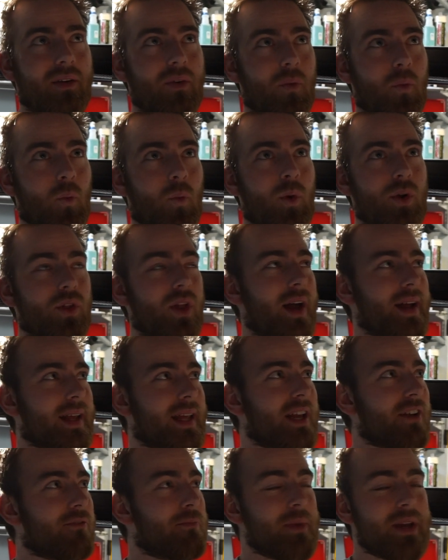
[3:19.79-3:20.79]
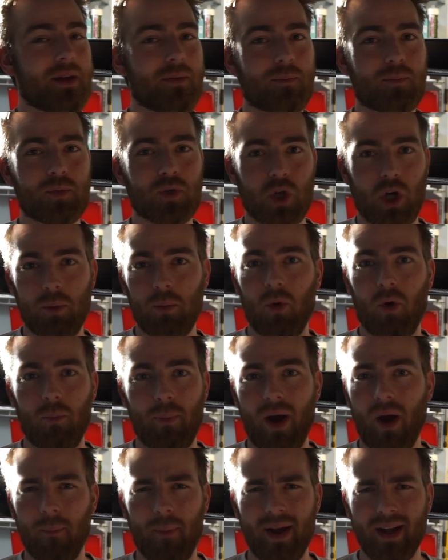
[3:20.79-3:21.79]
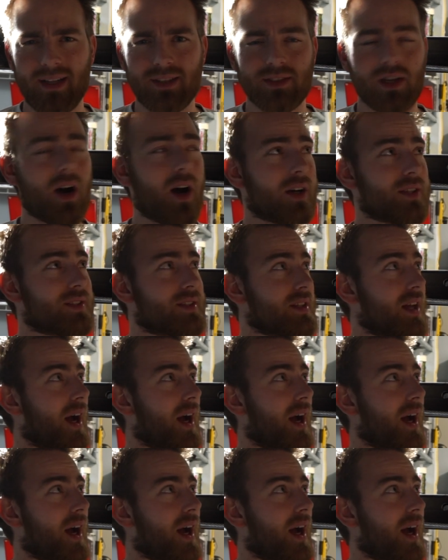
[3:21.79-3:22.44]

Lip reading: would give me trouble about my exhaust.